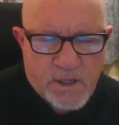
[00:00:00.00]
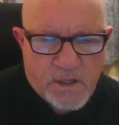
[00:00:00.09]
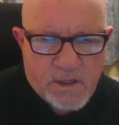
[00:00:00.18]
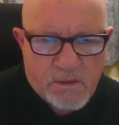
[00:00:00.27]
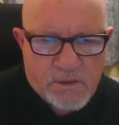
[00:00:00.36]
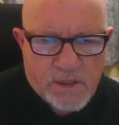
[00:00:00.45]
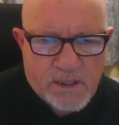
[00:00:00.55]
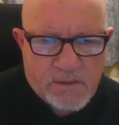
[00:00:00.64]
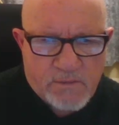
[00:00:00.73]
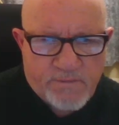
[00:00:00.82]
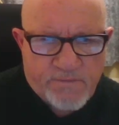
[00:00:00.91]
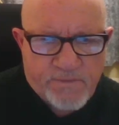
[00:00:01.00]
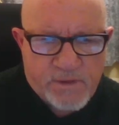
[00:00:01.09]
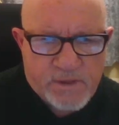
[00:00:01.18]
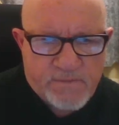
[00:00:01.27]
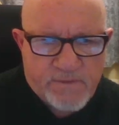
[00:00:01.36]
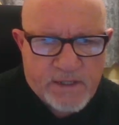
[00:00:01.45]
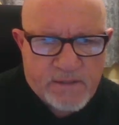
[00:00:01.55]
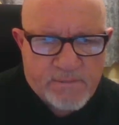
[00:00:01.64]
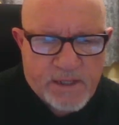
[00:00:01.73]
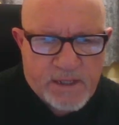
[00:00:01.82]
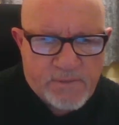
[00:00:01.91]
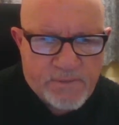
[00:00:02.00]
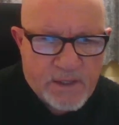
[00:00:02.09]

Okay, we're fully developed now.